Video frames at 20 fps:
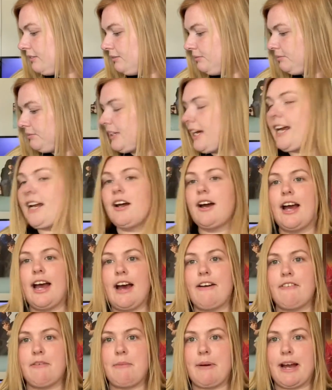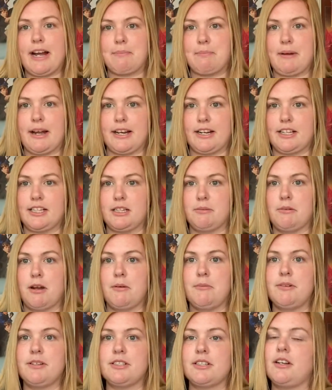I have a bag back at the
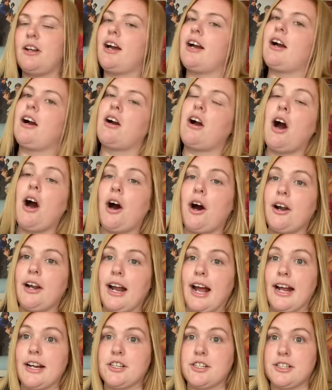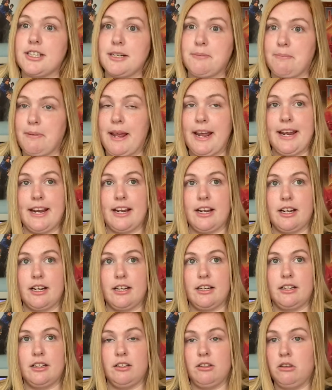moment, so like I can't actually pick
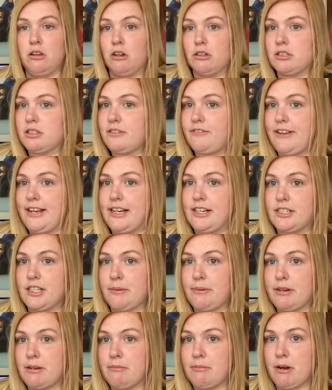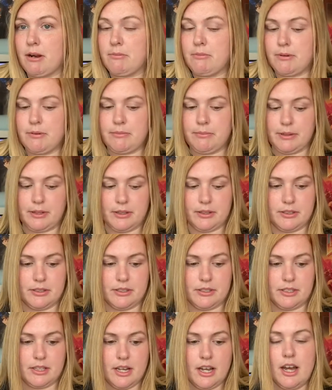lots of things up at the moment
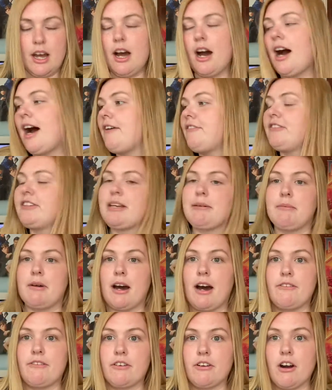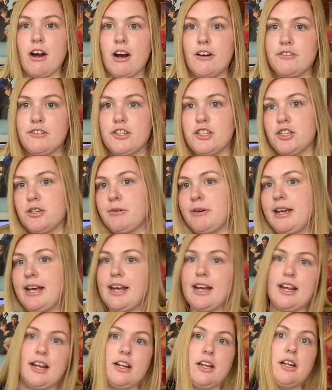because I have to get my other half to do it
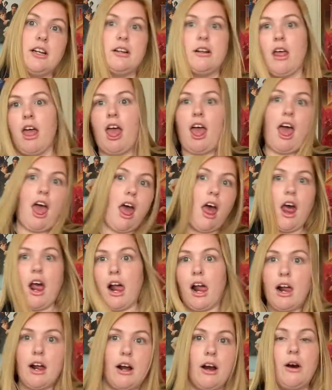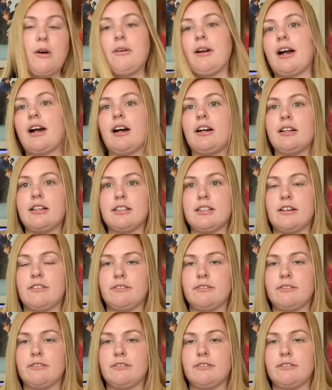and all that kind of stuff.